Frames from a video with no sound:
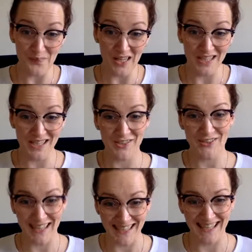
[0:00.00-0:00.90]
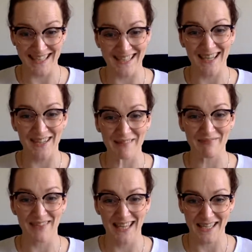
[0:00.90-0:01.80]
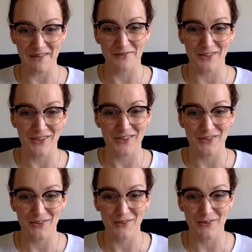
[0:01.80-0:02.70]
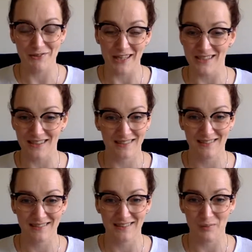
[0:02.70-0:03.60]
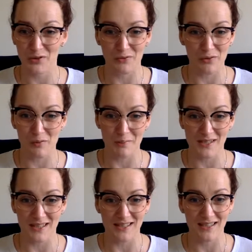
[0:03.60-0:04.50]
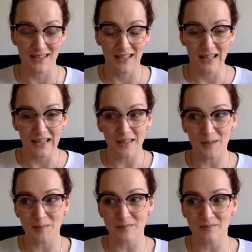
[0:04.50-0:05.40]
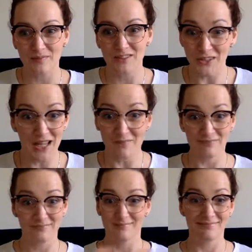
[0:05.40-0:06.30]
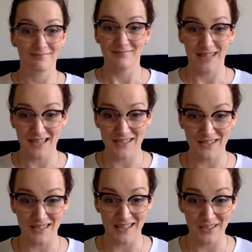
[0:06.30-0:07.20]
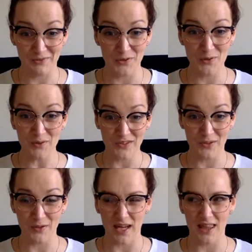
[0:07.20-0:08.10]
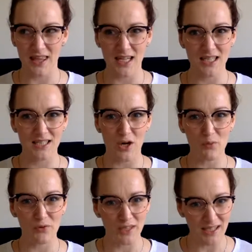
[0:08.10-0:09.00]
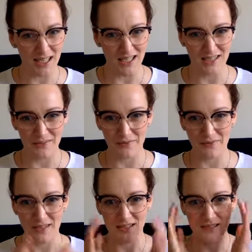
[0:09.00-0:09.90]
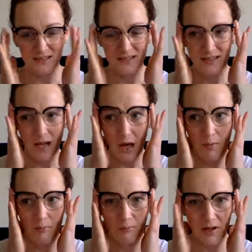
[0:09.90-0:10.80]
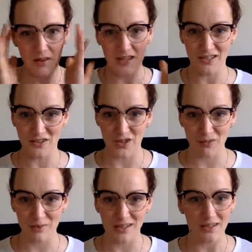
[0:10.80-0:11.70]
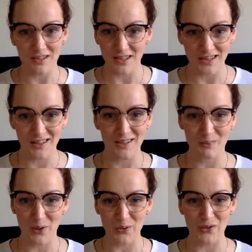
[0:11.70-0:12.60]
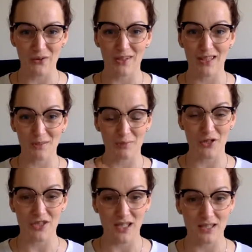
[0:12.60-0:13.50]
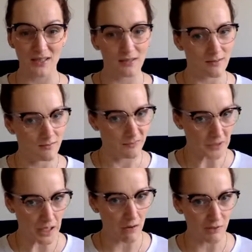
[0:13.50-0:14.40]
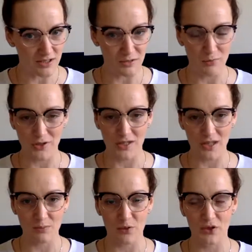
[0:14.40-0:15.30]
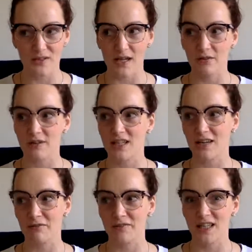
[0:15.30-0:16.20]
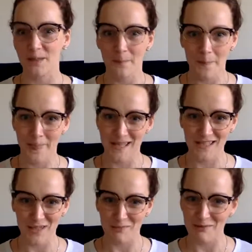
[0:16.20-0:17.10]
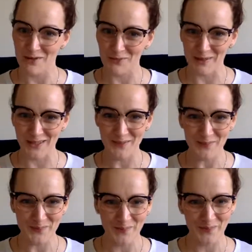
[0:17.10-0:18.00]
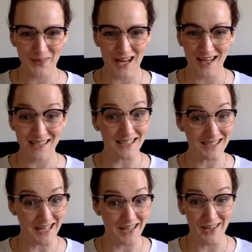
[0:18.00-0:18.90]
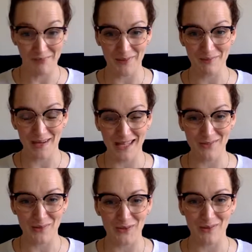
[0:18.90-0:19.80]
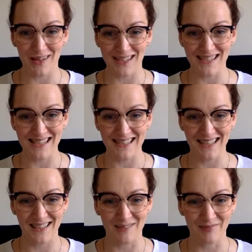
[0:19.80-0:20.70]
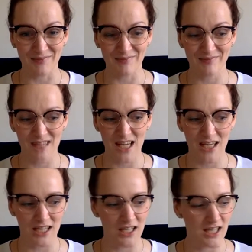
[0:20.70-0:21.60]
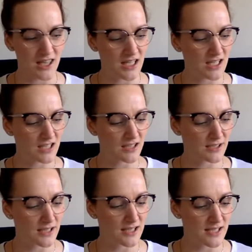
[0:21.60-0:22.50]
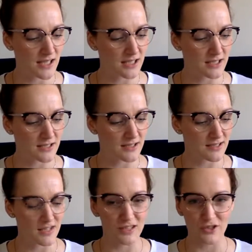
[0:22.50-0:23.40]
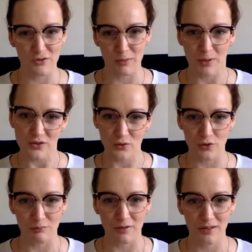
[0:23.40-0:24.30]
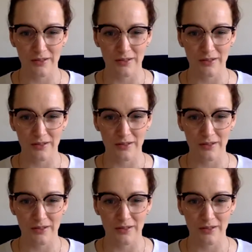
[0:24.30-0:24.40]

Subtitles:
and that you dedicate time and effort to create a beautiful website. So yeah, there's this interview. So I think hopefully in the end of this month, there's going to be an article about our little project. For now, little project, because I already have a feeling it's going to be much bigger. At least I have big plans with you guys. And I think let's take this industry by storm.